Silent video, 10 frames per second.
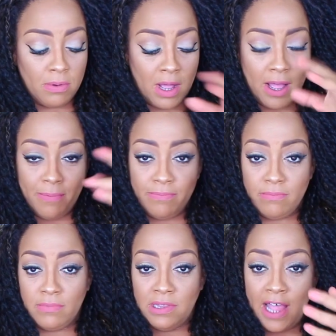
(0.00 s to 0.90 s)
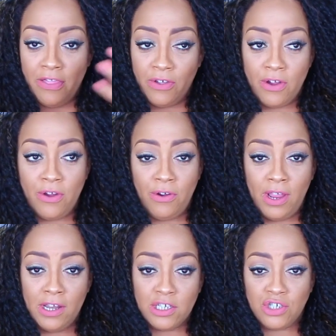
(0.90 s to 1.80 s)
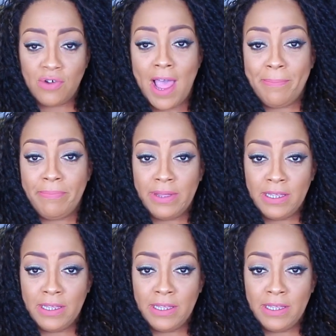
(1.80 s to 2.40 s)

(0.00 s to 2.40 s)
um, leather and the strap?